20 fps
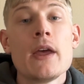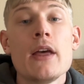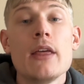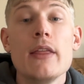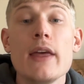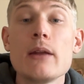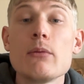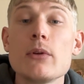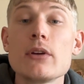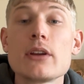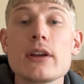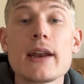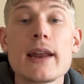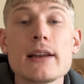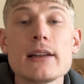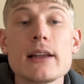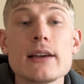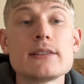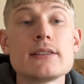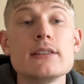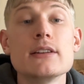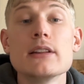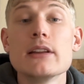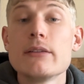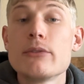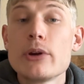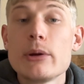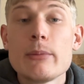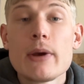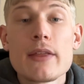Then one could analyze the
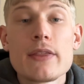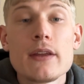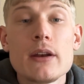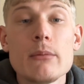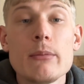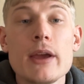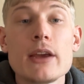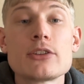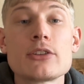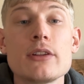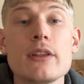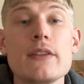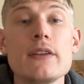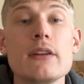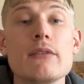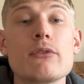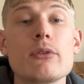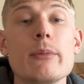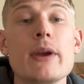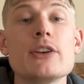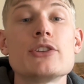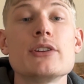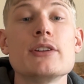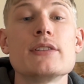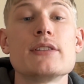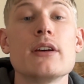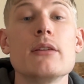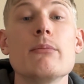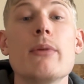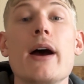delivery method and make sure that the information
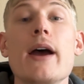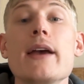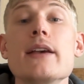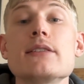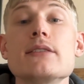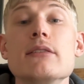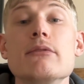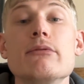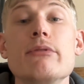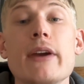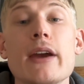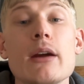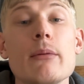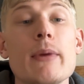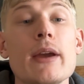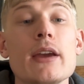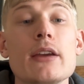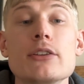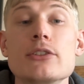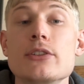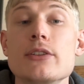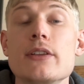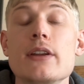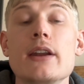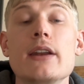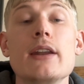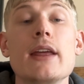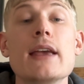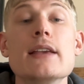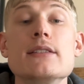is unbiased and fair, making sure that
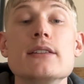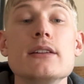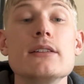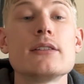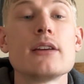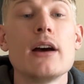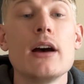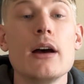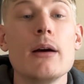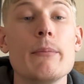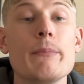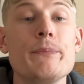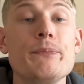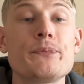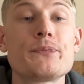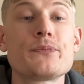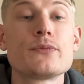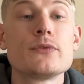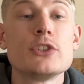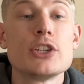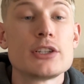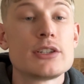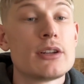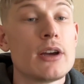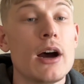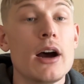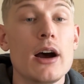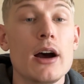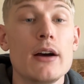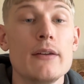it isn't just
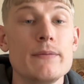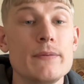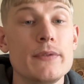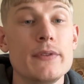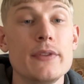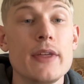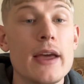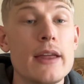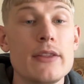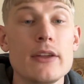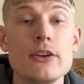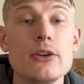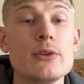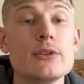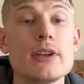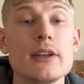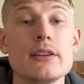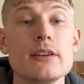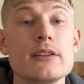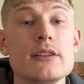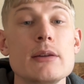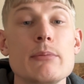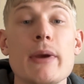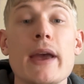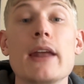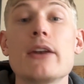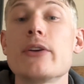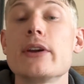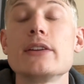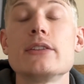the news entity
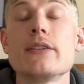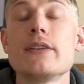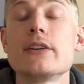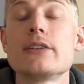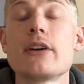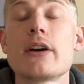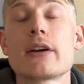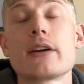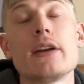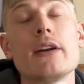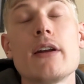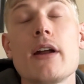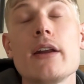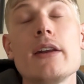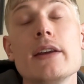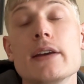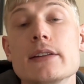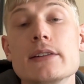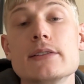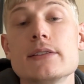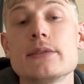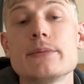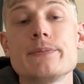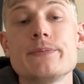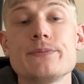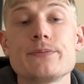pandering to their targeted audience.